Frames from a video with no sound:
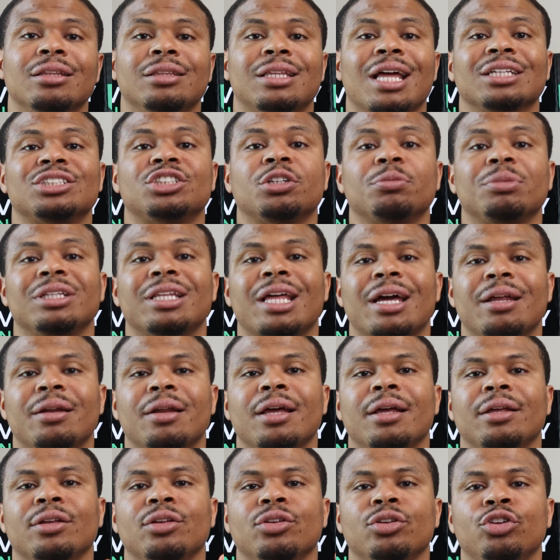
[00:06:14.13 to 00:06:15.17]
That's something
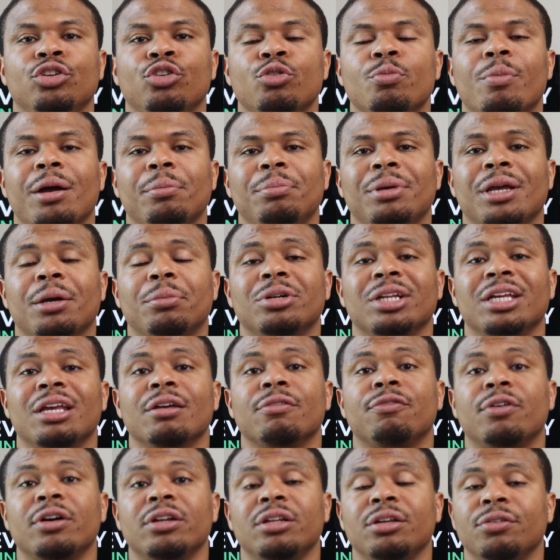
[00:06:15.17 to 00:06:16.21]
that you might be able to
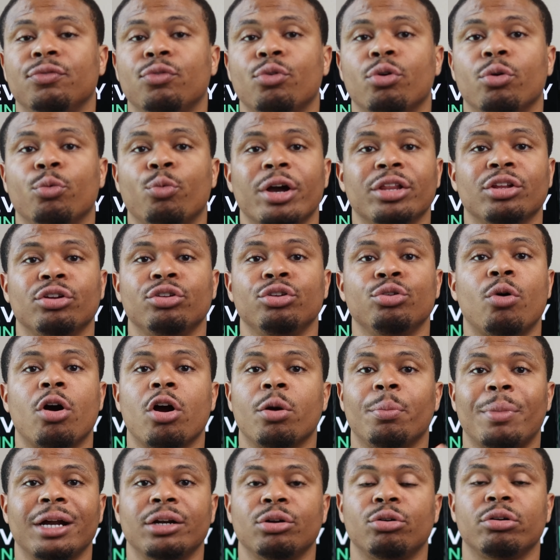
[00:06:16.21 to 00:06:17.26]
get funding for, whether you
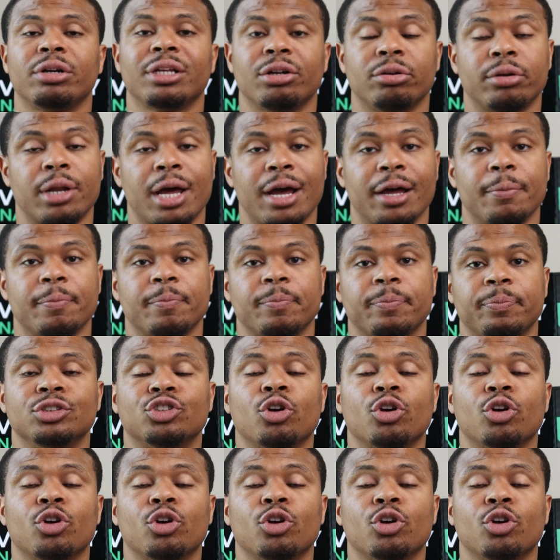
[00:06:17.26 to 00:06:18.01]
are a minority or not.